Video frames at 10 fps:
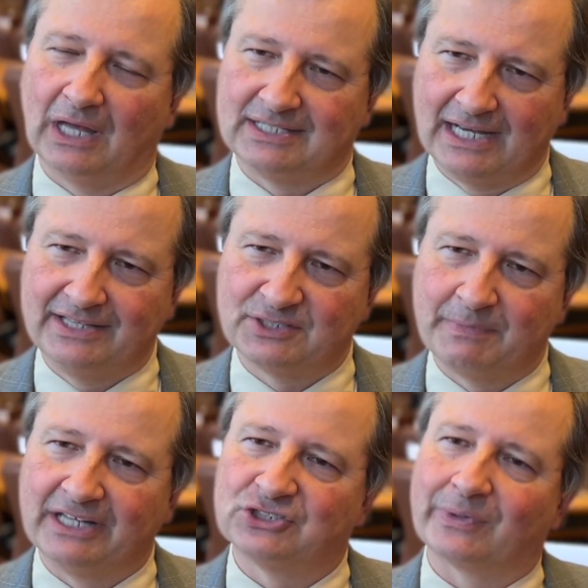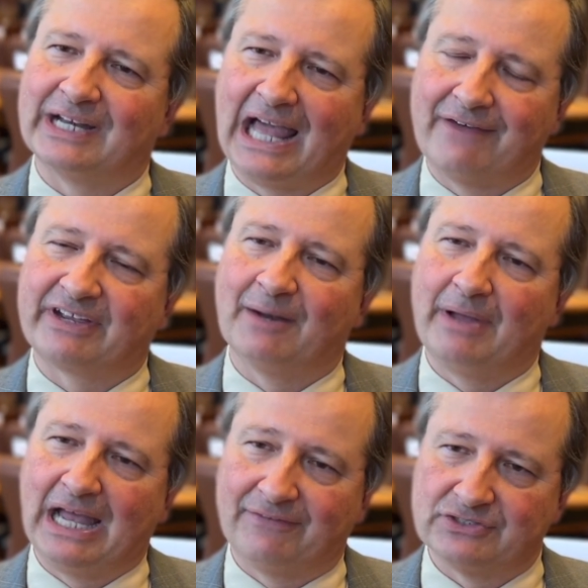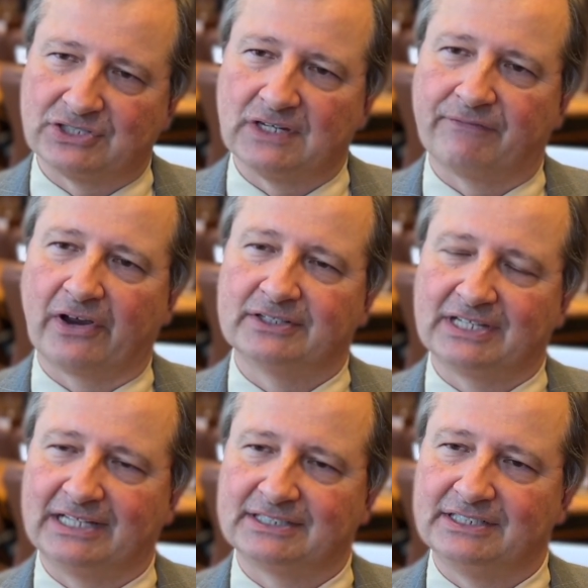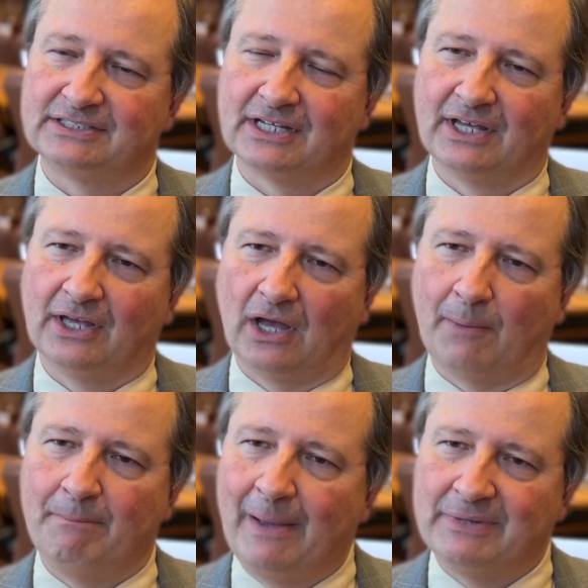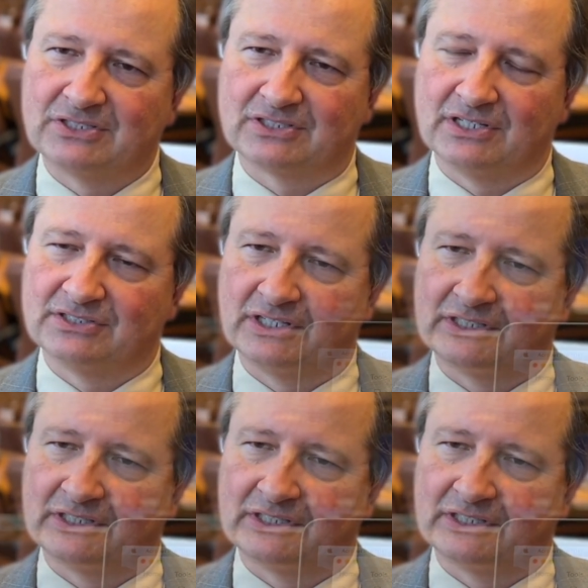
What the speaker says: attend these meetings so we can advocate on behalf of seafarers as these amendments to these